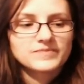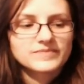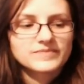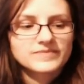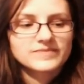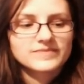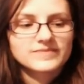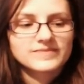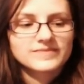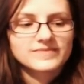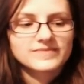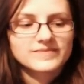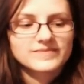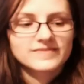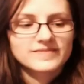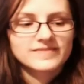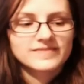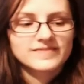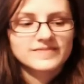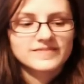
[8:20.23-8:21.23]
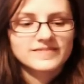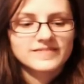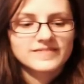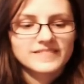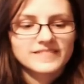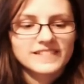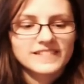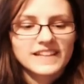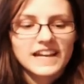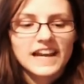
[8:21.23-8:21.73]

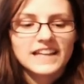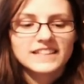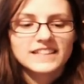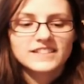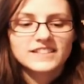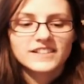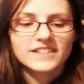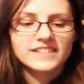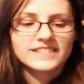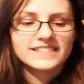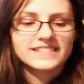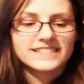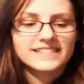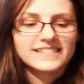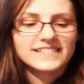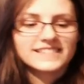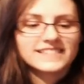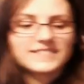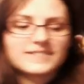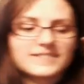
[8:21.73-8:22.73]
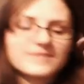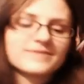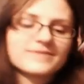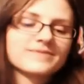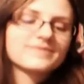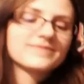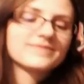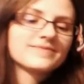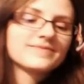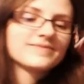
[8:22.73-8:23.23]

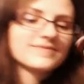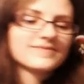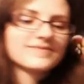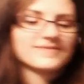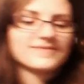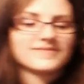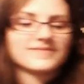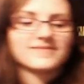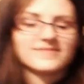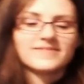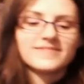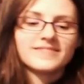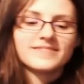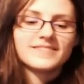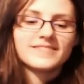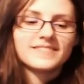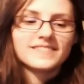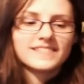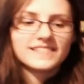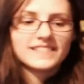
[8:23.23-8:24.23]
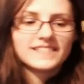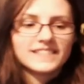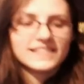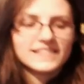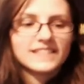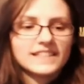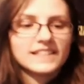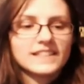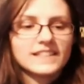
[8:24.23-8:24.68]
[no speech]